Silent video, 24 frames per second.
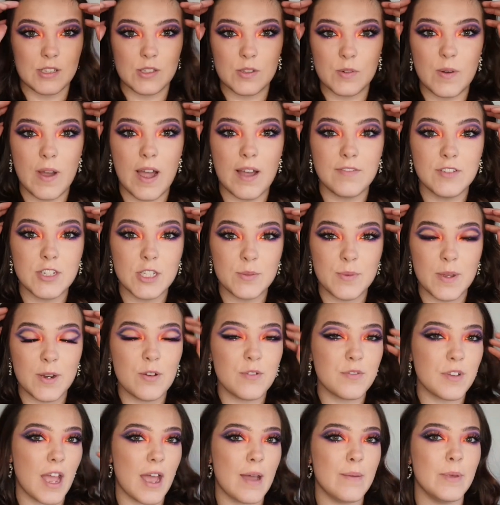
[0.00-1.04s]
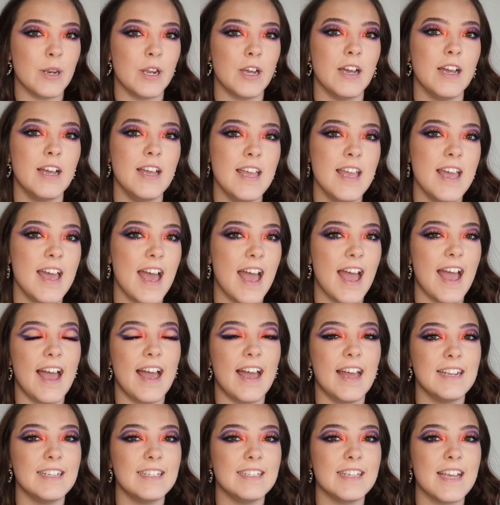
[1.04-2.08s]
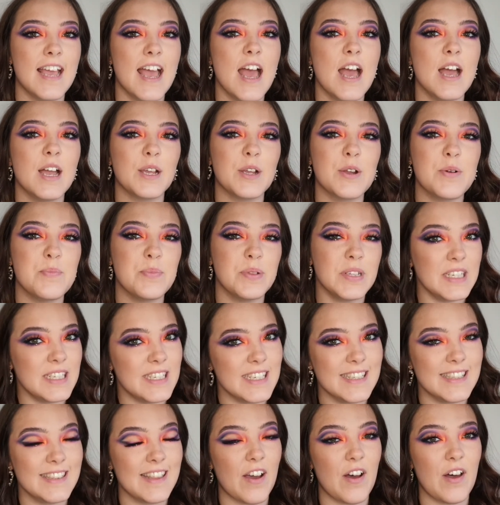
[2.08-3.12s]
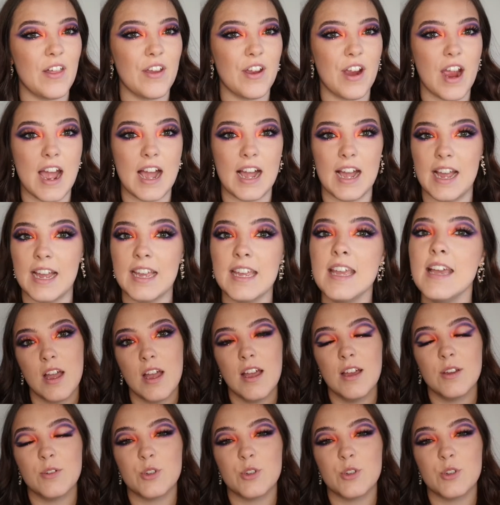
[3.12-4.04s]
So I've just went off camera and completed the other eye,